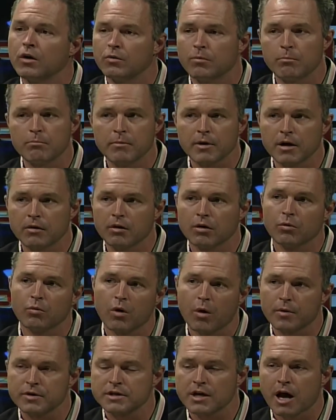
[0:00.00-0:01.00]
mirror
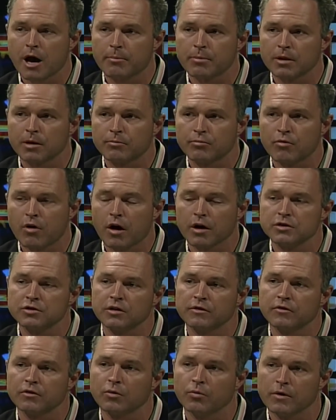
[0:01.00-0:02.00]
what was happening in the Bronx
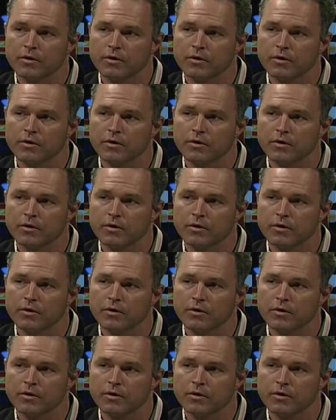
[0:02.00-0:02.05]
River